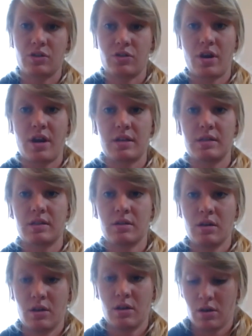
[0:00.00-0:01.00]
strands
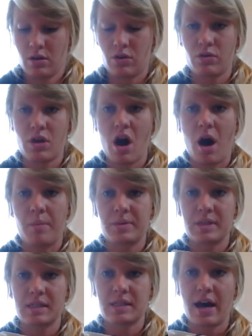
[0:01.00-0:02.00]
through the
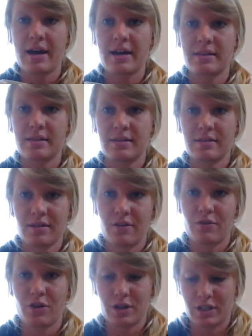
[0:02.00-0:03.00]
opposite sides of
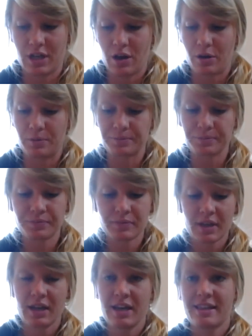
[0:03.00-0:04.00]
your container.
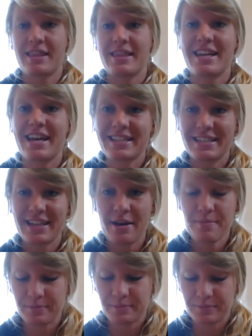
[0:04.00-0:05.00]
Then the next step
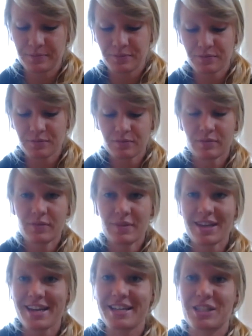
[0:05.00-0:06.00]

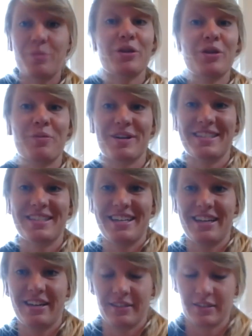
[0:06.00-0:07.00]
is to put the bird seed
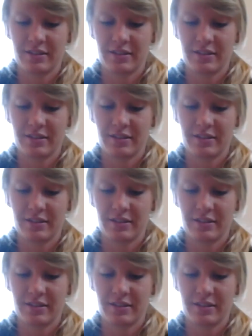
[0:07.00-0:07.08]
in.